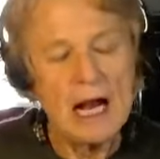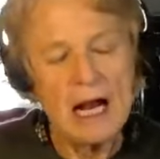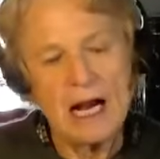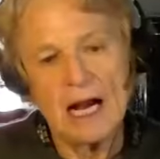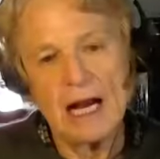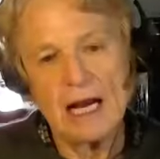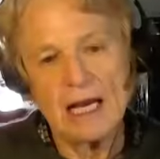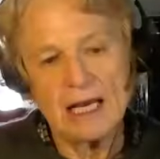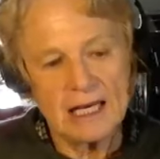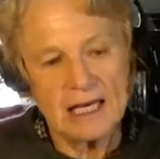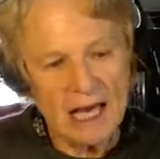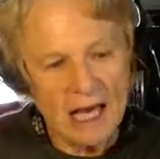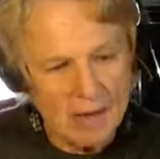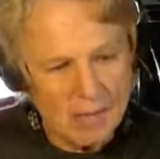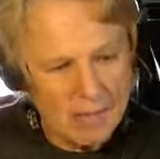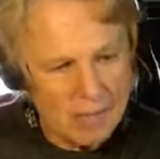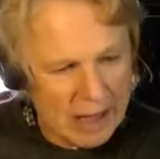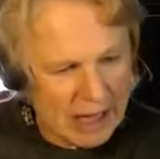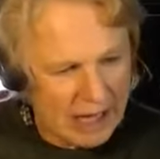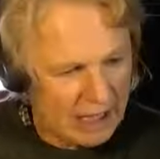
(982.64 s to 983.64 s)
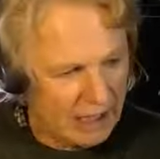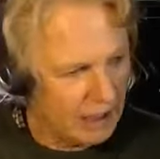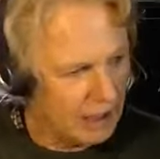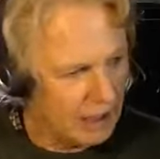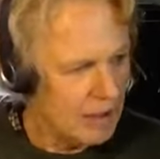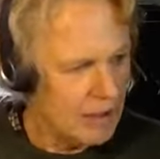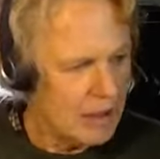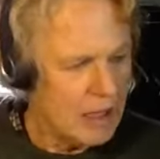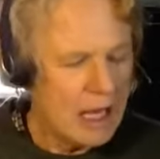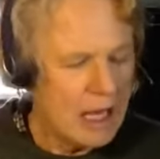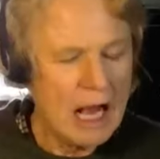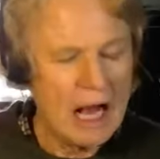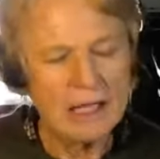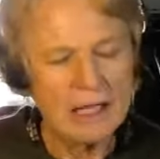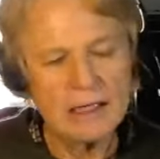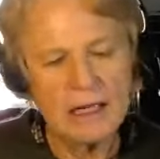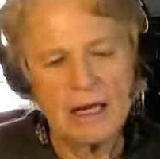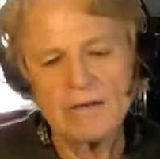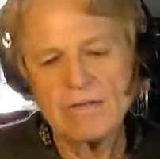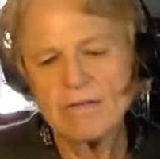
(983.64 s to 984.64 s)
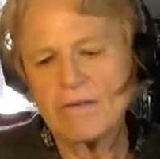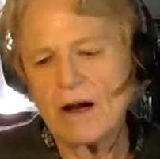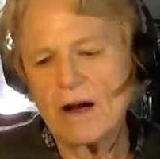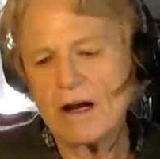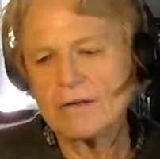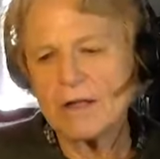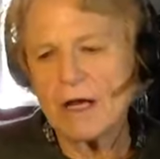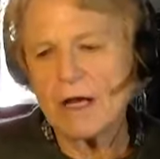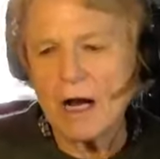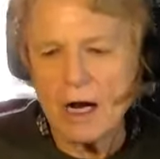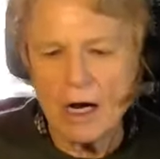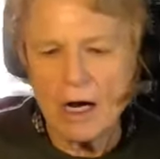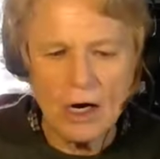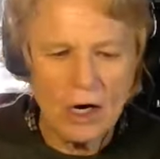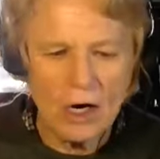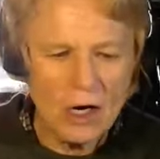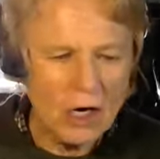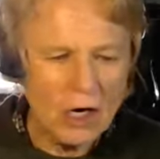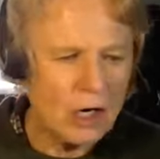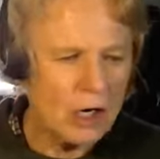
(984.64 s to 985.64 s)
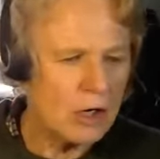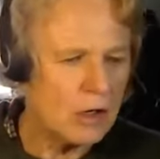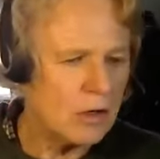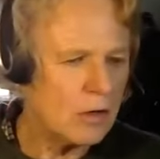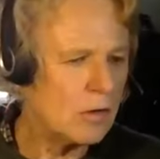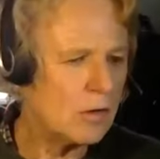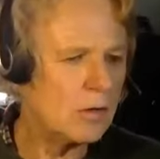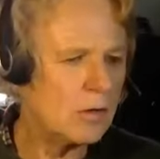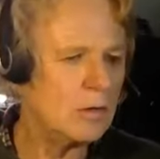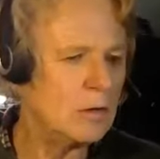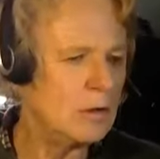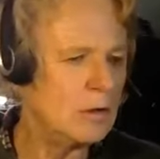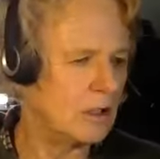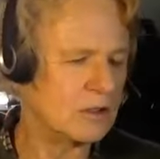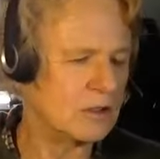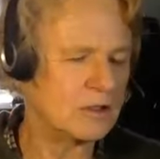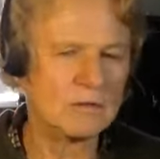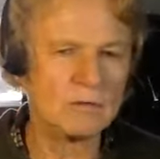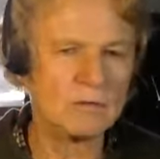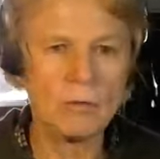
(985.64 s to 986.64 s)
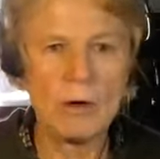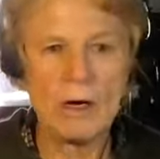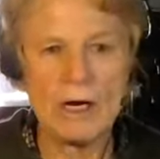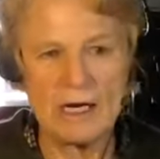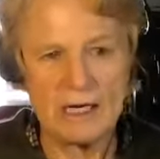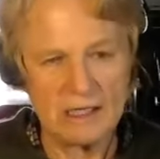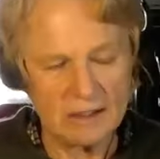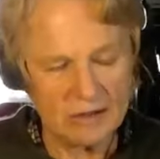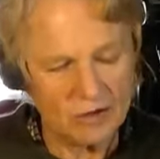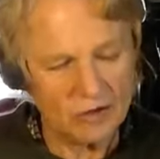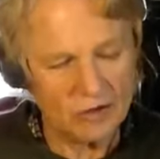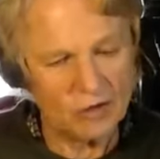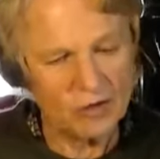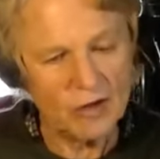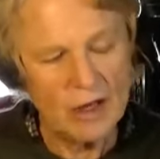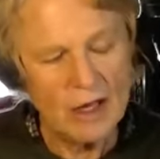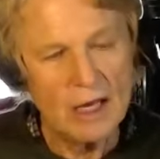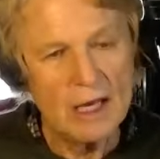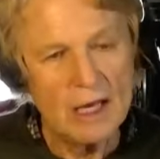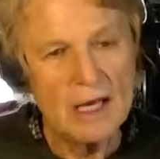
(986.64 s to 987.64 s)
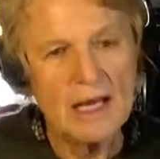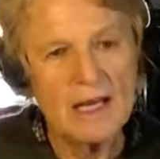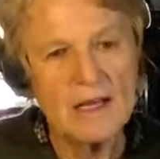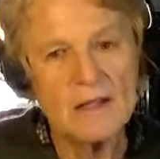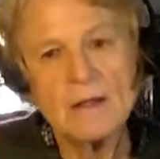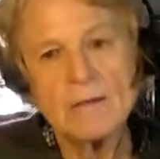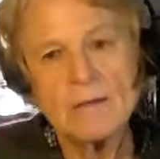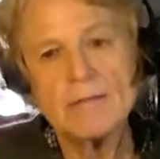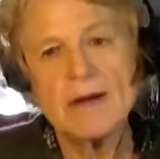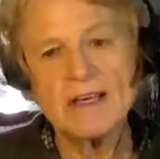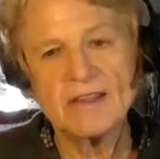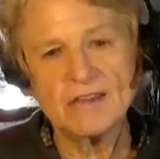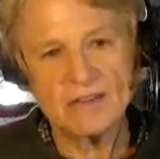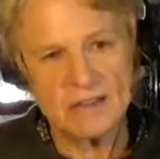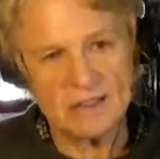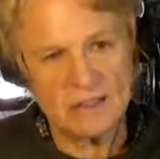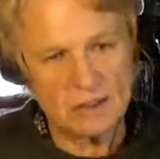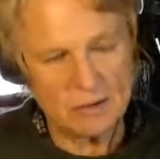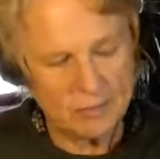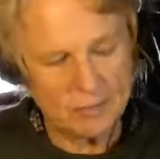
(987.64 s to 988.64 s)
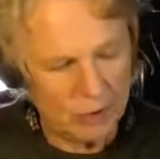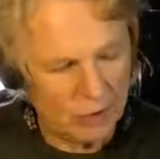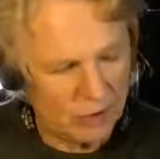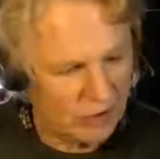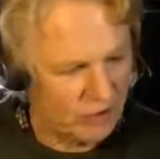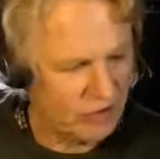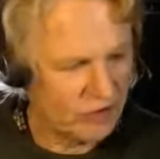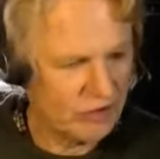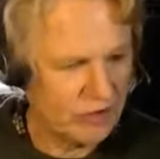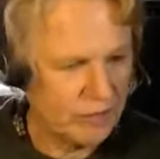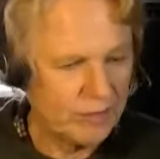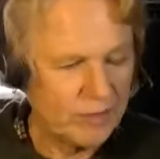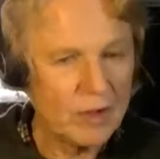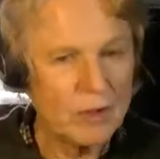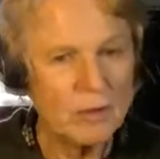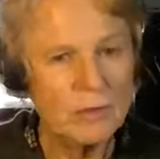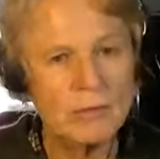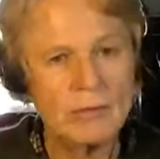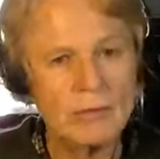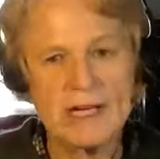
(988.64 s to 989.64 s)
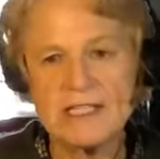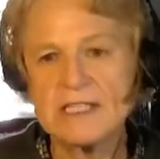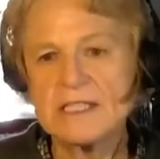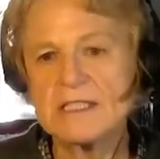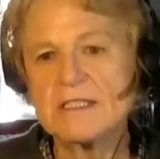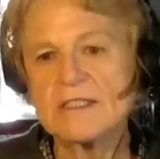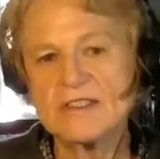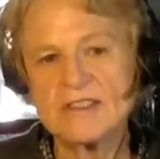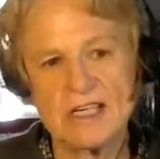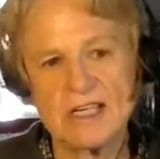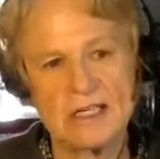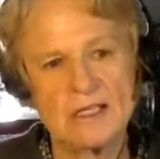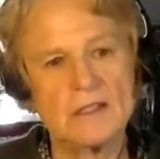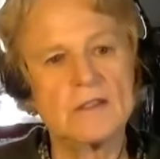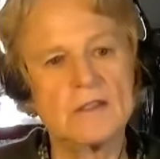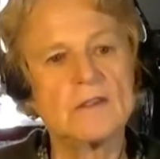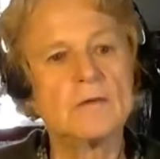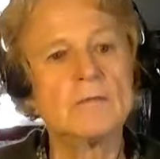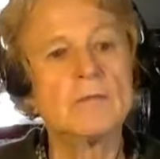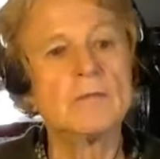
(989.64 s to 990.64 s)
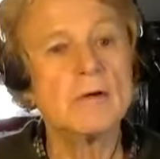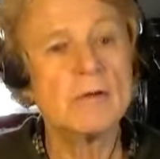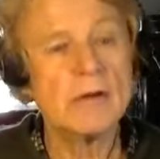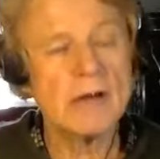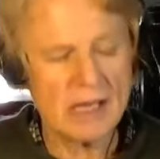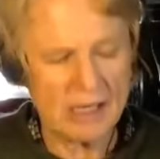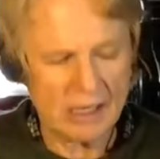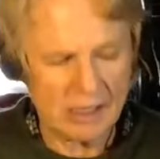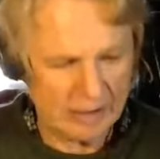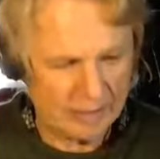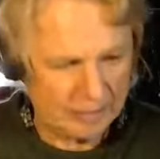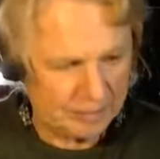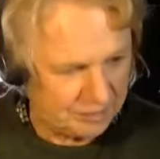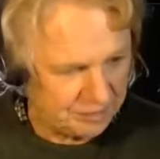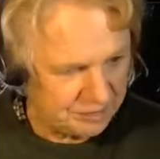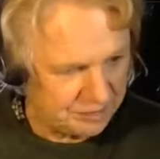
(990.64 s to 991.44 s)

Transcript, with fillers: I came back and I found a whole lot of words in the message box ready to send to Maria.